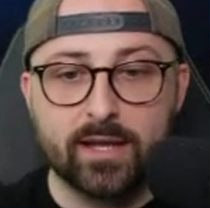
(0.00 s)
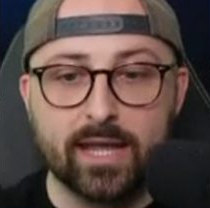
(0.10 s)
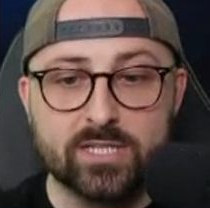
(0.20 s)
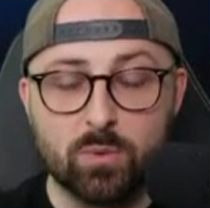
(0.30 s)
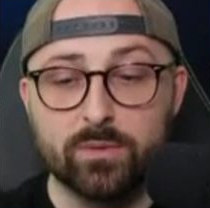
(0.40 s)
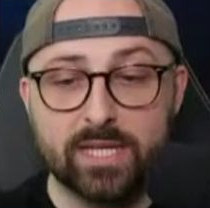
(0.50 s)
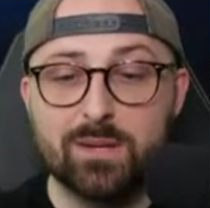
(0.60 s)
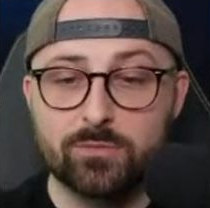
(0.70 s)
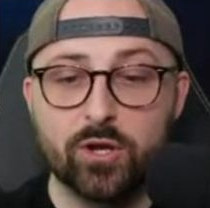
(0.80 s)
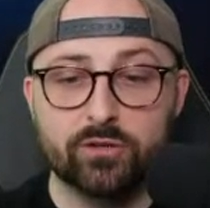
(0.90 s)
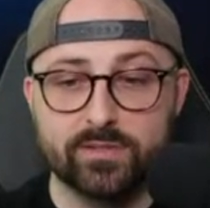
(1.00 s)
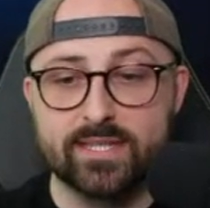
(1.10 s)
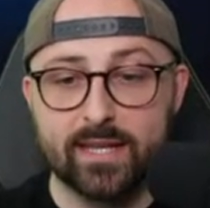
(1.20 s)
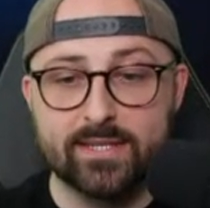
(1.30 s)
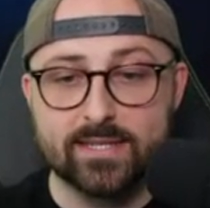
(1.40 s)
Okay, so I would keep Cunha and
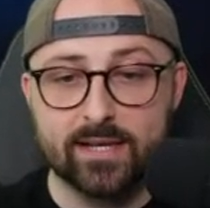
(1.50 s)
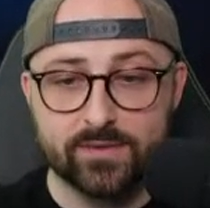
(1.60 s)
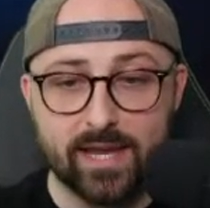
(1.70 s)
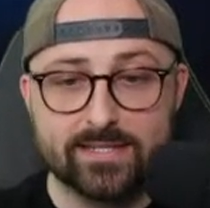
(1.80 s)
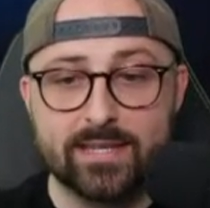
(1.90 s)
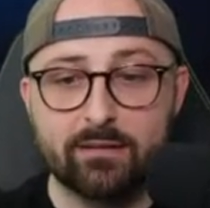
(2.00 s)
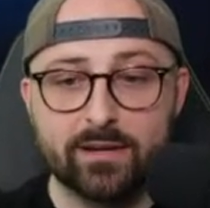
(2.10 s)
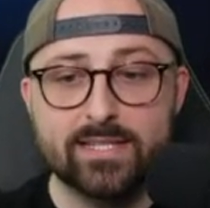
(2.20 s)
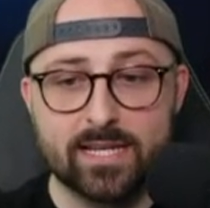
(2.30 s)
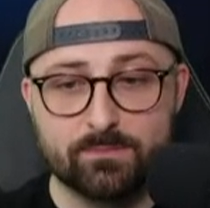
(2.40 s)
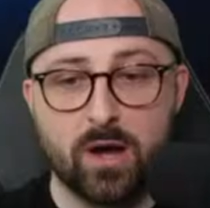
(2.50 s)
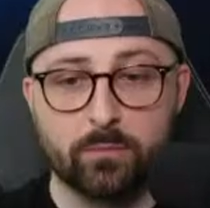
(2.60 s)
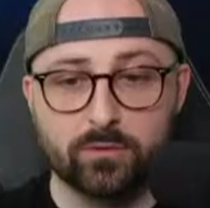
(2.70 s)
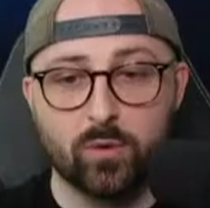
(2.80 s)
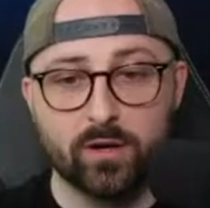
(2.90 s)
sell Isak. So yeah, Salah and Isak to
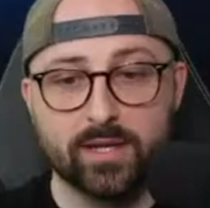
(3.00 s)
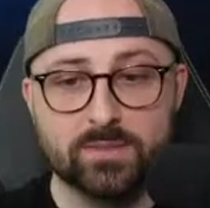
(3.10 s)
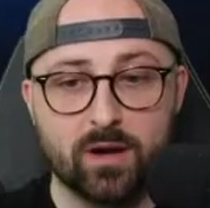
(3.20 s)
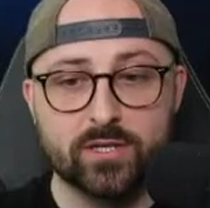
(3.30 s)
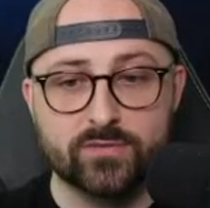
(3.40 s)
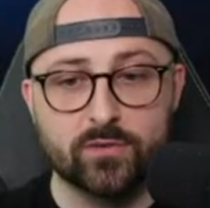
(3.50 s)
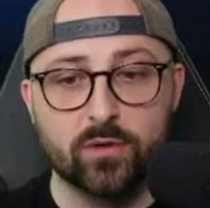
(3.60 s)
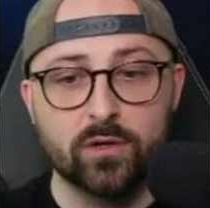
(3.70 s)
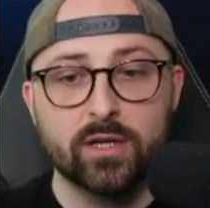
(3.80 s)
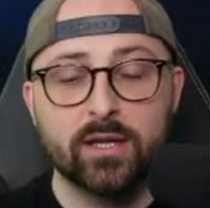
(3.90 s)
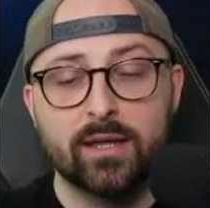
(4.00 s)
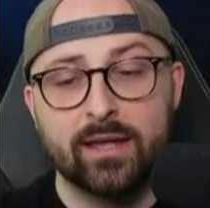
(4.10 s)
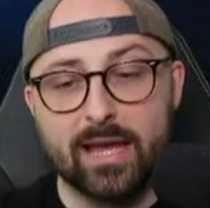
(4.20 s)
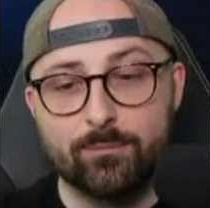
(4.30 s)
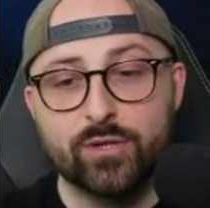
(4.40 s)
Palmer and Watkins -4.
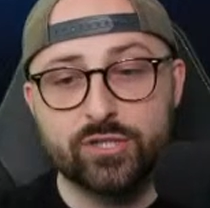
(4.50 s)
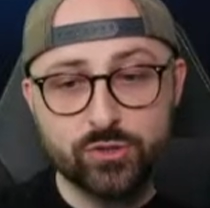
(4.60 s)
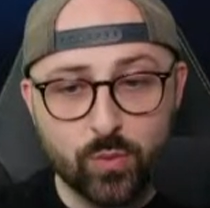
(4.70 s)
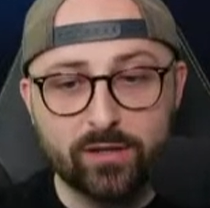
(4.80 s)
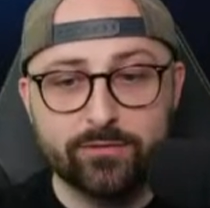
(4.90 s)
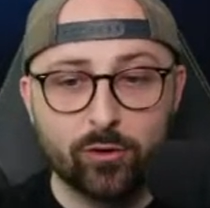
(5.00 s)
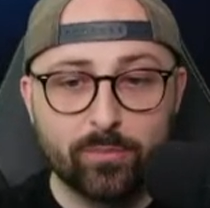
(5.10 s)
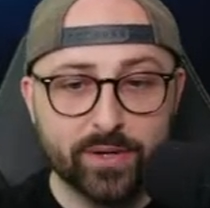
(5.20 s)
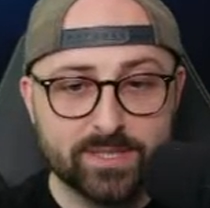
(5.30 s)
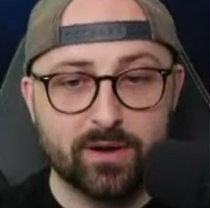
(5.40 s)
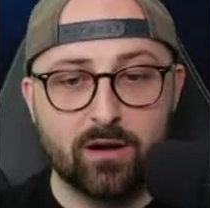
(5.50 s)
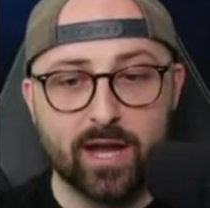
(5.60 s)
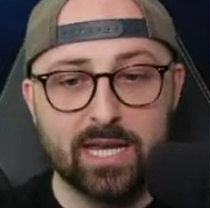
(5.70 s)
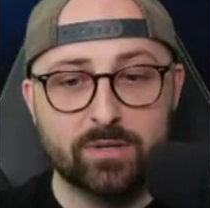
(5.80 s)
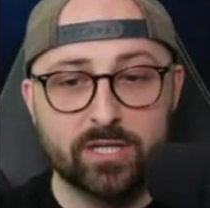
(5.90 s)
That puts you 24 points
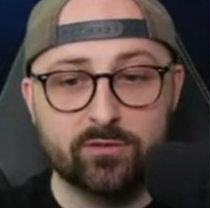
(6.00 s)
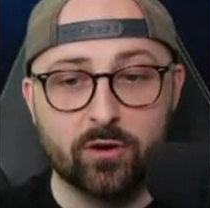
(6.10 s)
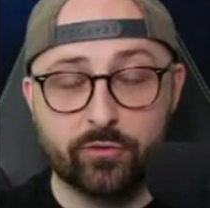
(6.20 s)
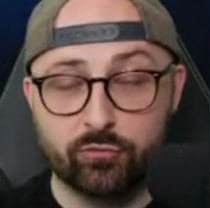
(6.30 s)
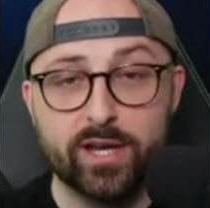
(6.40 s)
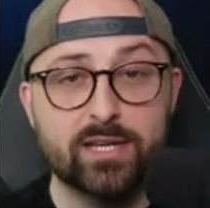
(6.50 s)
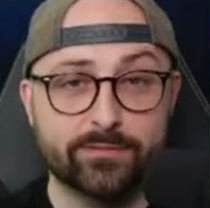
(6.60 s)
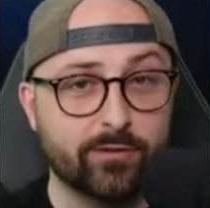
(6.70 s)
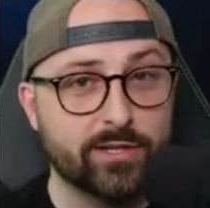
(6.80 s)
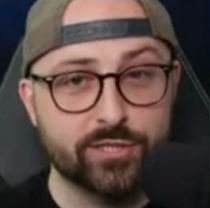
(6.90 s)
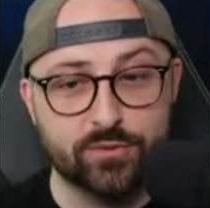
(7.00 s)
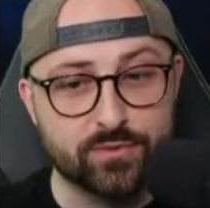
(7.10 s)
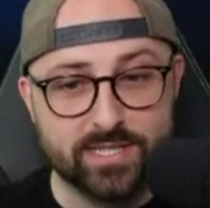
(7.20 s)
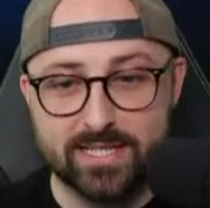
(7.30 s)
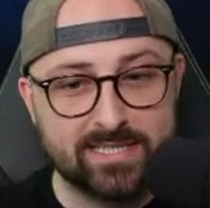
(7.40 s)
behind, but you've got 3
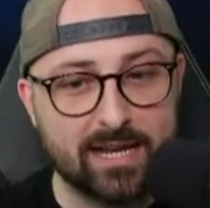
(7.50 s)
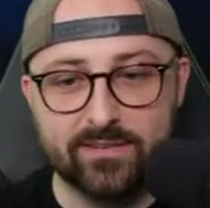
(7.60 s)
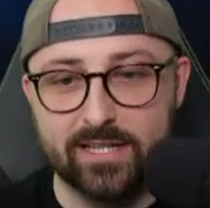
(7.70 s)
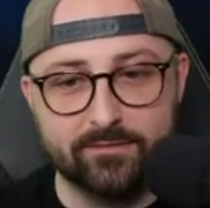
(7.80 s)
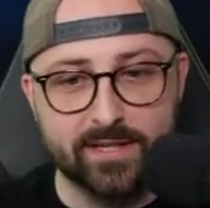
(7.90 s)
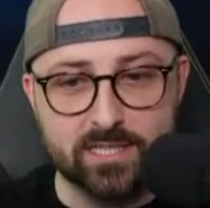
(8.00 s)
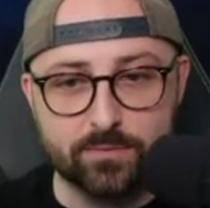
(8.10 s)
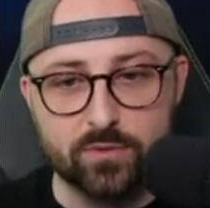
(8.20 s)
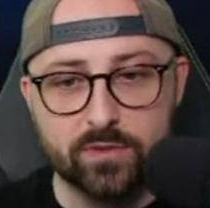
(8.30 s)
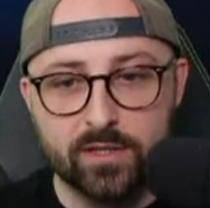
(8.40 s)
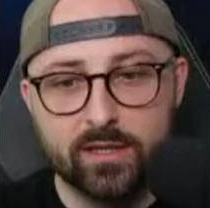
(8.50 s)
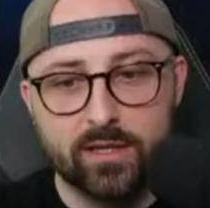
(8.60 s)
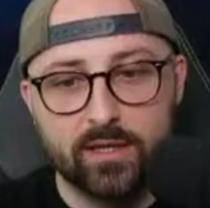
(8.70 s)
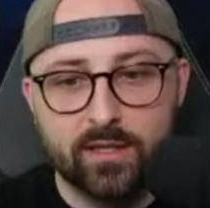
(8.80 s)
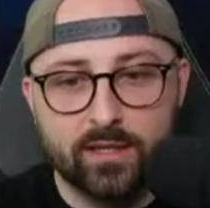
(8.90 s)
differentials. It's definitely feasible.
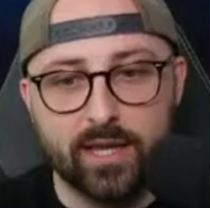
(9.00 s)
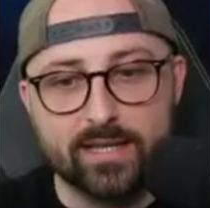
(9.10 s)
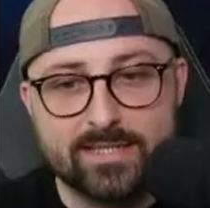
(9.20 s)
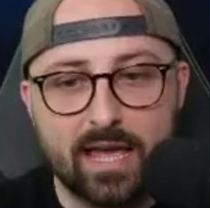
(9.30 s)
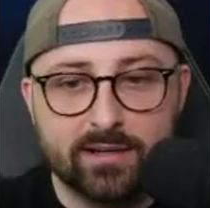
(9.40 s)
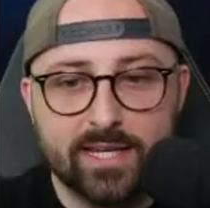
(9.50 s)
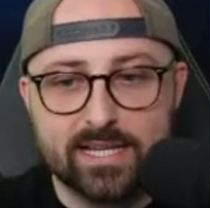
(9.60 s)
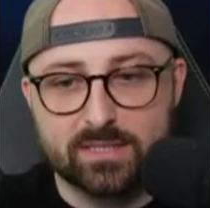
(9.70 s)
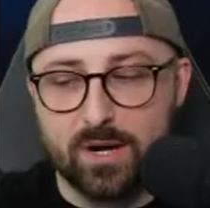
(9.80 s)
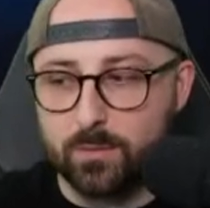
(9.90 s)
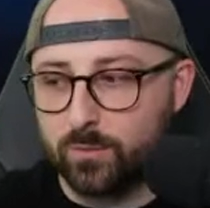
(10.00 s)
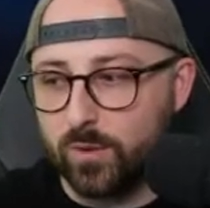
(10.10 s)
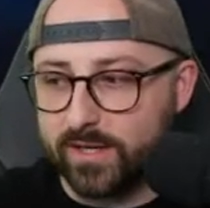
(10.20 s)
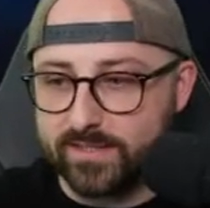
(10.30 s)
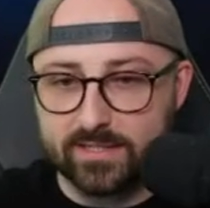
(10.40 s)
Yeah, Salah and Isak to Palmer and
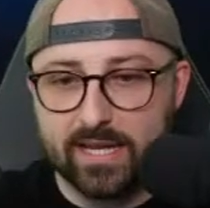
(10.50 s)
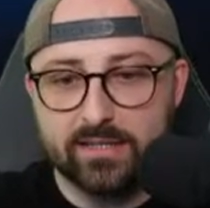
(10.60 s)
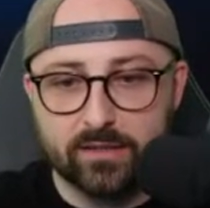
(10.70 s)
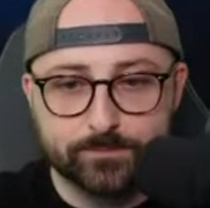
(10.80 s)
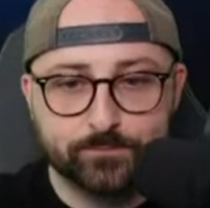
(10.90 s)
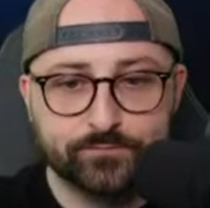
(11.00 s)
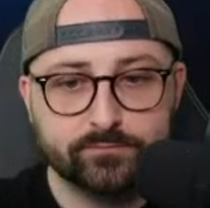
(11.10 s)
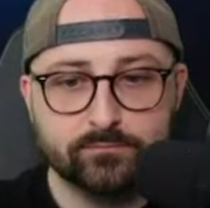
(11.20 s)
Watkins, I'd get it done.